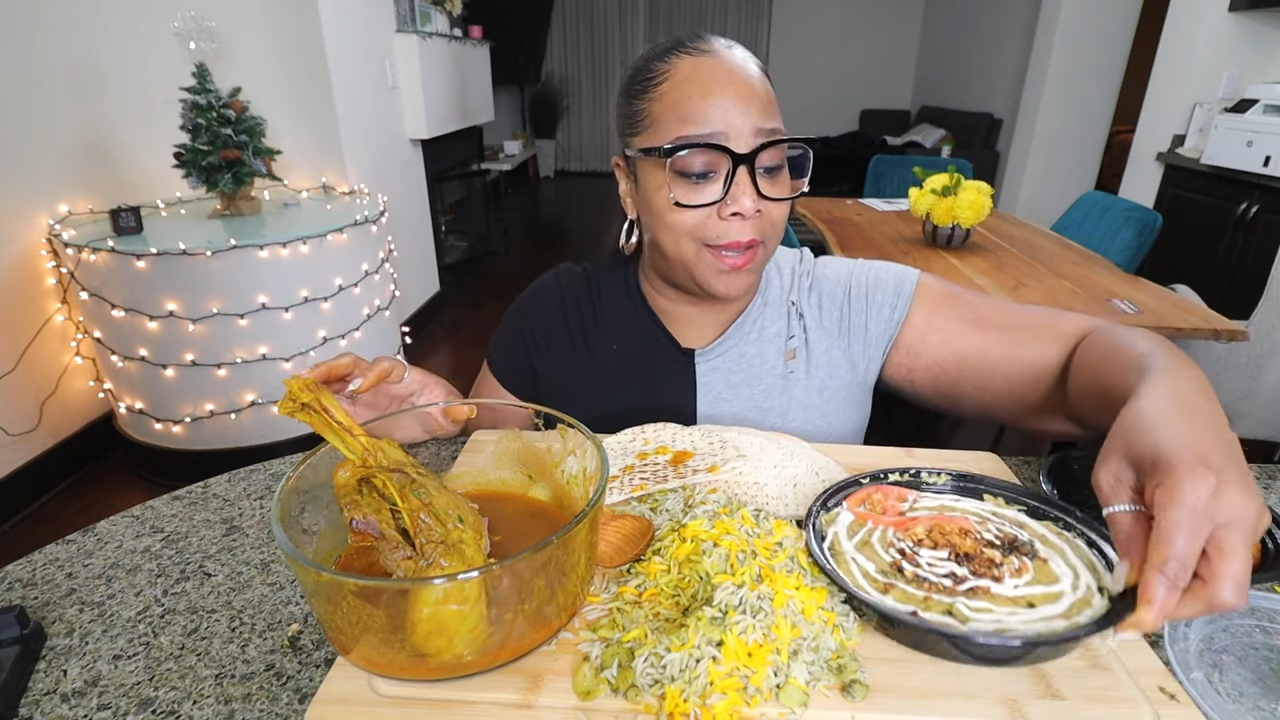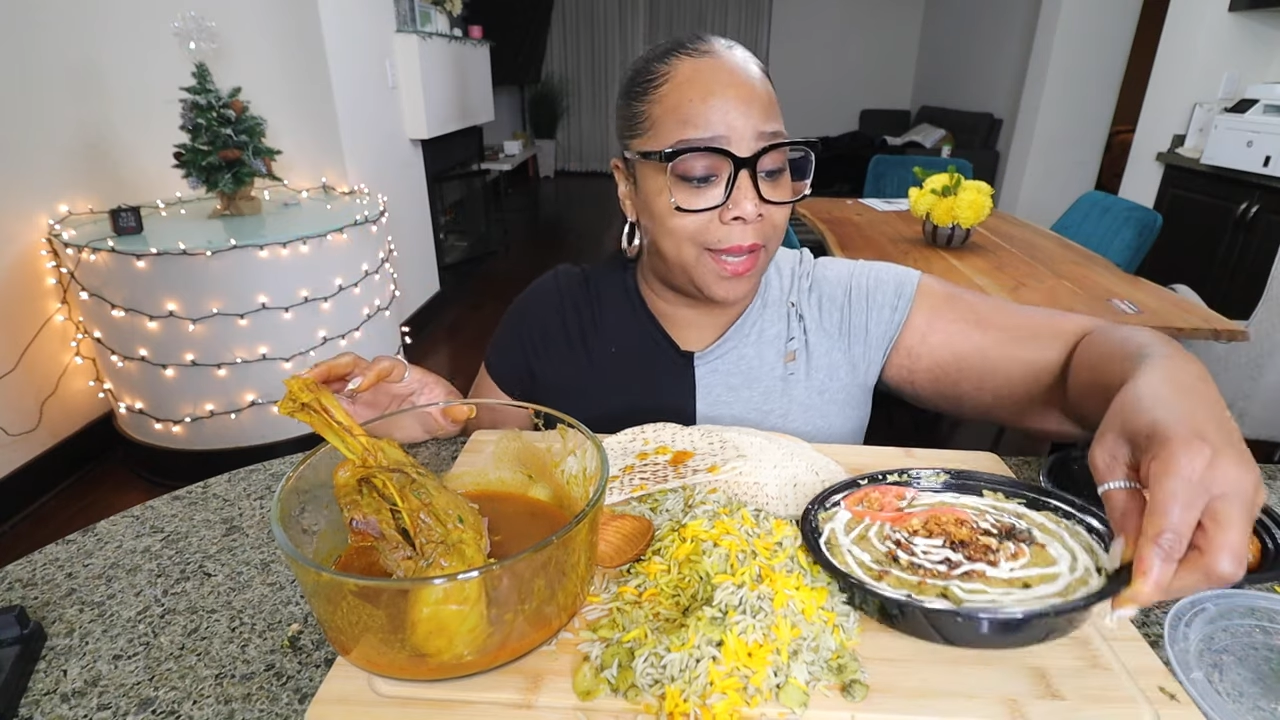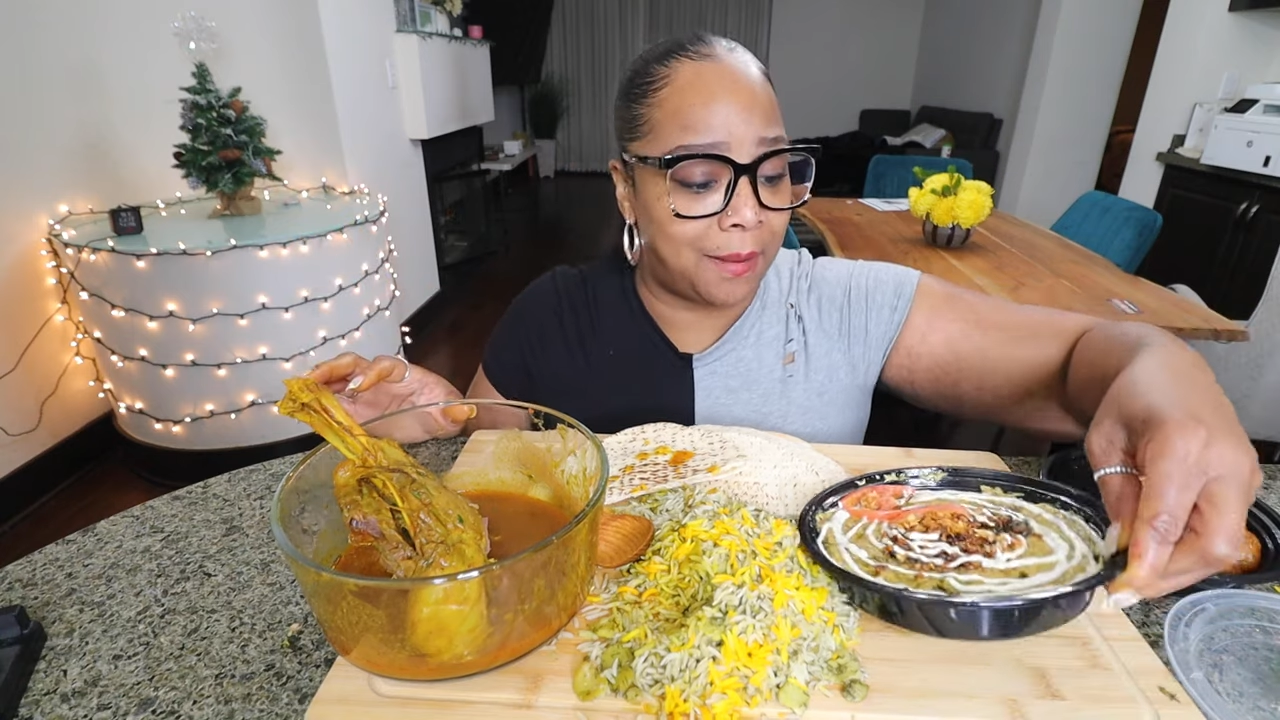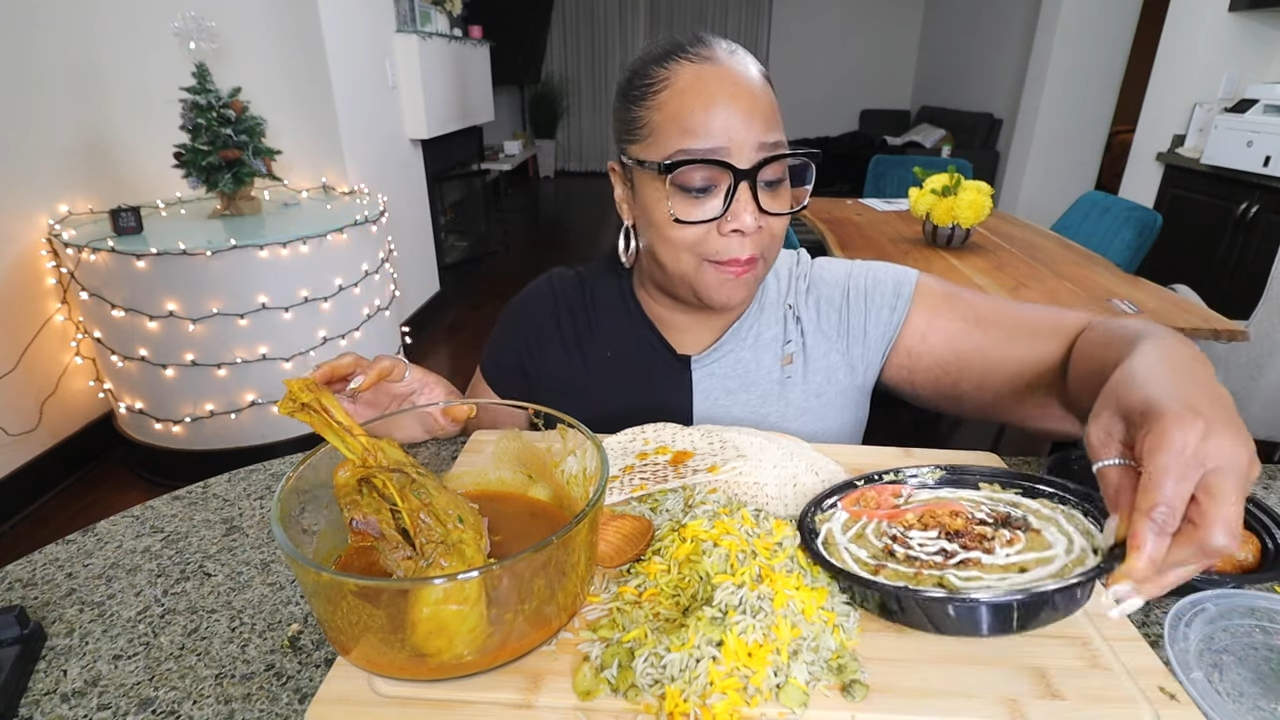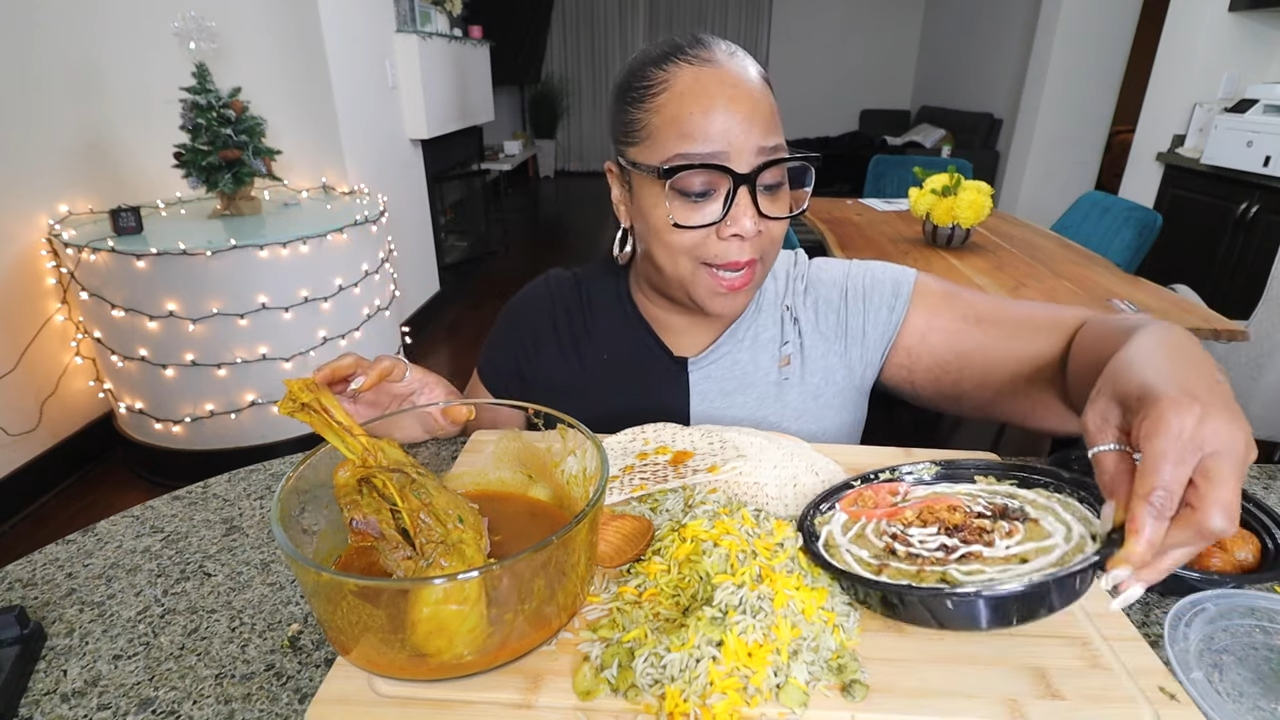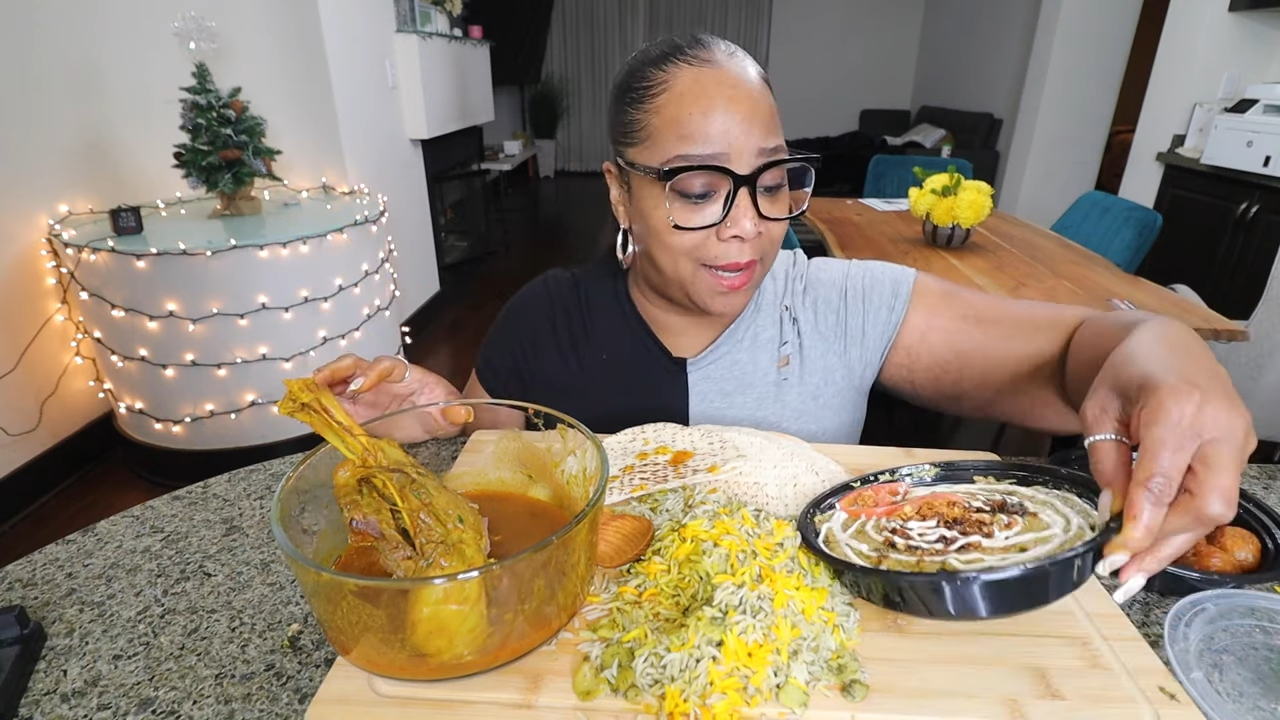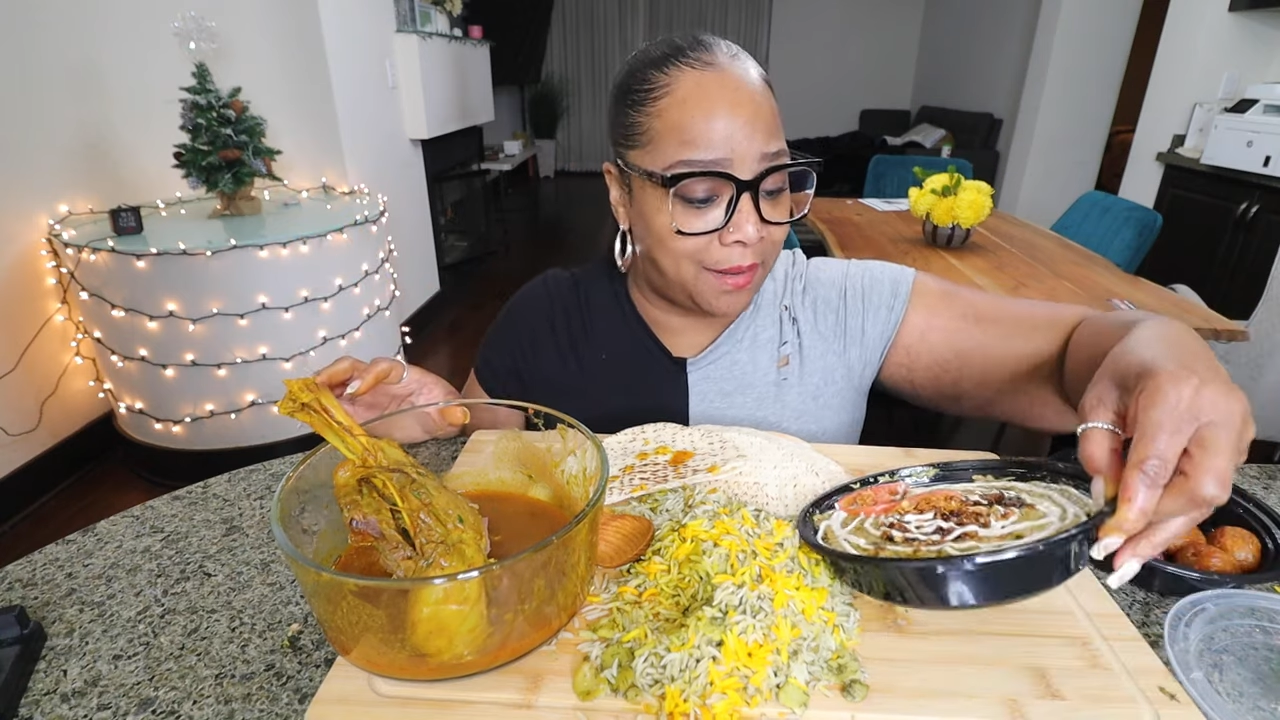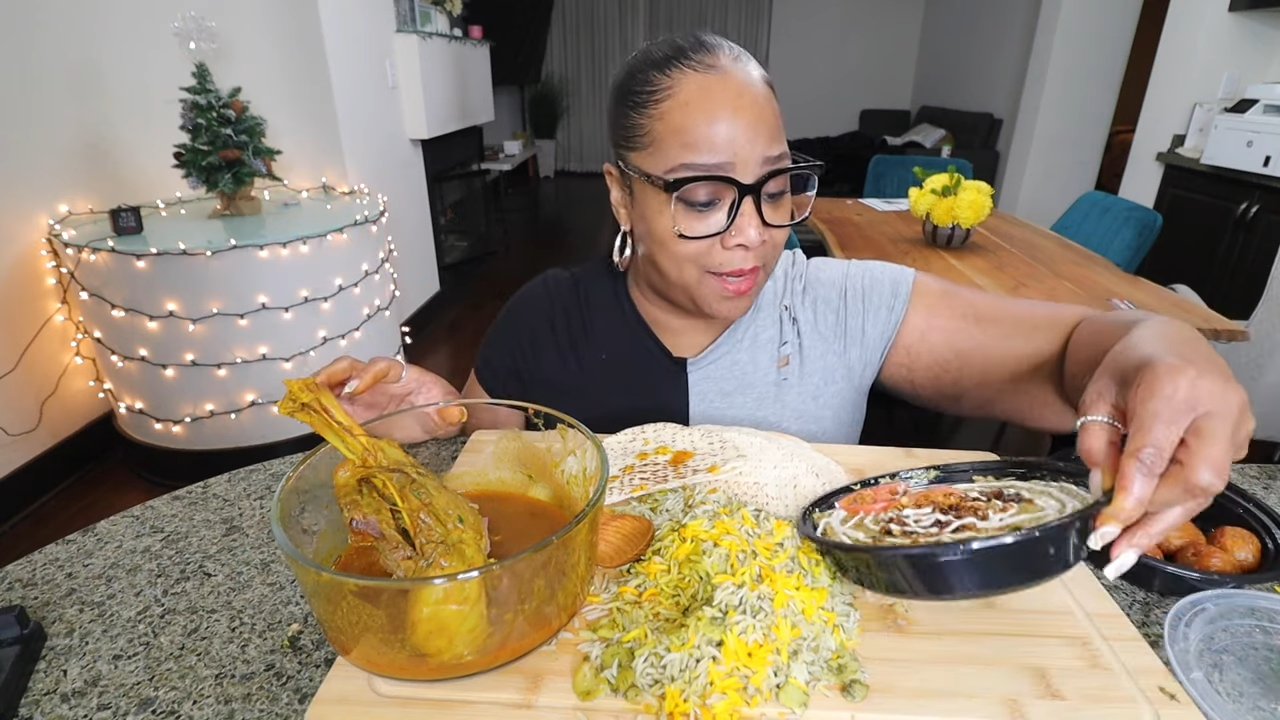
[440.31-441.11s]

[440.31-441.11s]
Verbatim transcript: eggplant